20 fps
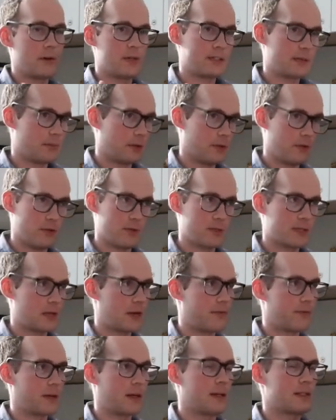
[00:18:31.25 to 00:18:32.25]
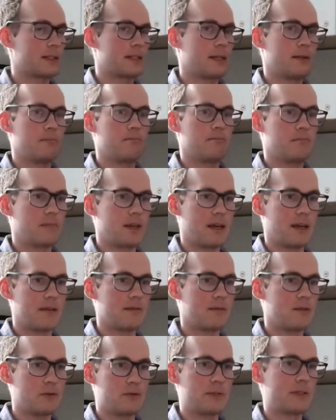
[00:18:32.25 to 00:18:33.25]
very similar to esophagus, and
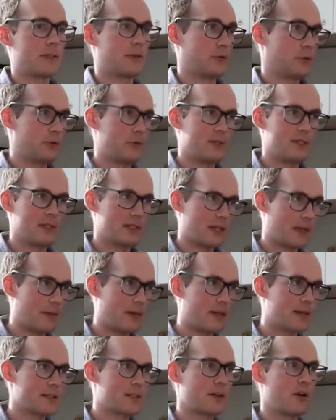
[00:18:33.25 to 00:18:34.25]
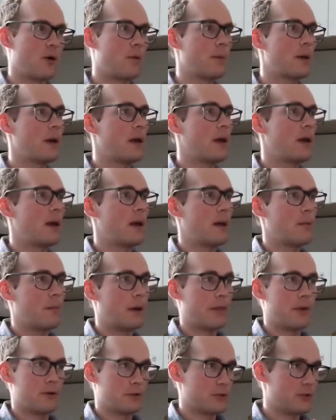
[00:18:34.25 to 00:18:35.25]
that you still use the same endoscope.
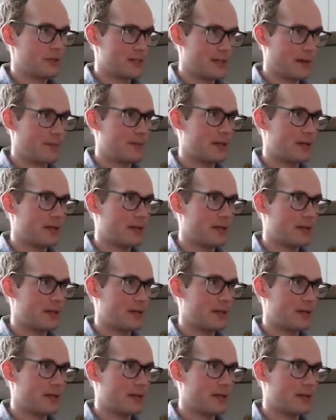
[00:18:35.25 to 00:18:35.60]
But there are